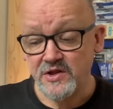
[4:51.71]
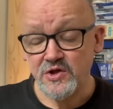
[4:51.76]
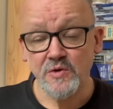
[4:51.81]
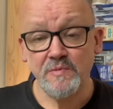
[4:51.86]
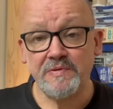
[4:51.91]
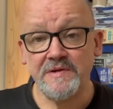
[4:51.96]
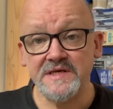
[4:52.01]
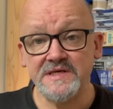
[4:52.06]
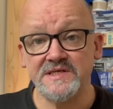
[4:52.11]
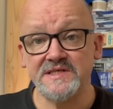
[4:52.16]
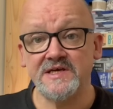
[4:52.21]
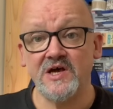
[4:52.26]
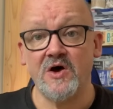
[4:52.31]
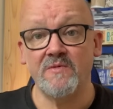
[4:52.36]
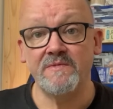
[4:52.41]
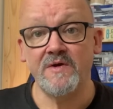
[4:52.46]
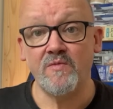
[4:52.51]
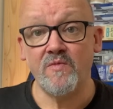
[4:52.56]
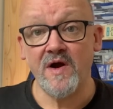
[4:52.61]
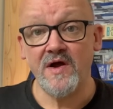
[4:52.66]
you please tell
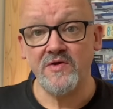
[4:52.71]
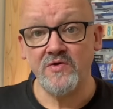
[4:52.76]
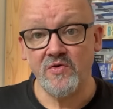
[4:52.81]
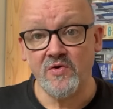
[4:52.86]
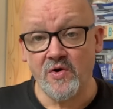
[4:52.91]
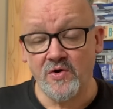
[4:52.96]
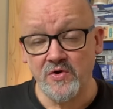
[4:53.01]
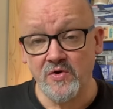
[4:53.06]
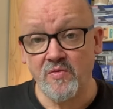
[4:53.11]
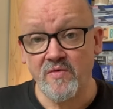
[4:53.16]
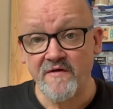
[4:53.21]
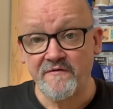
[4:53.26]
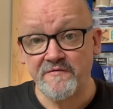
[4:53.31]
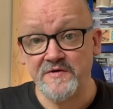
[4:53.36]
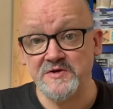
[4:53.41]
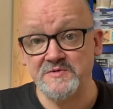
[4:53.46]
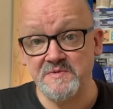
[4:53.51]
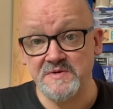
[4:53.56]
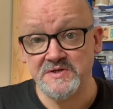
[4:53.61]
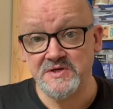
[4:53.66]
me where you got your
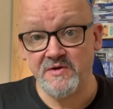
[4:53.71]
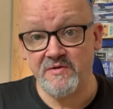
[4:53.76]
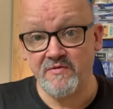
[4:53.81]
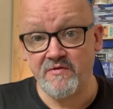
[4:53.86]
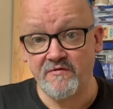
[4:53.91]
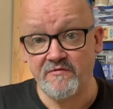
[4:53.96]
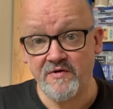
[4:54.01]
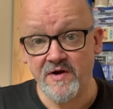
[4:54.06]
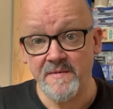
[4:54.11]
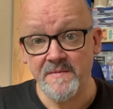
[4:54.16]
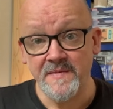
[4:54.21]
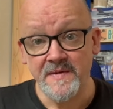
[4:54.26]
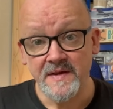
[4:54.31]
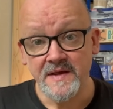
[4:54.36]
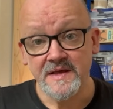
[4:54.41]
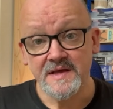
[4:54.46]
reference material from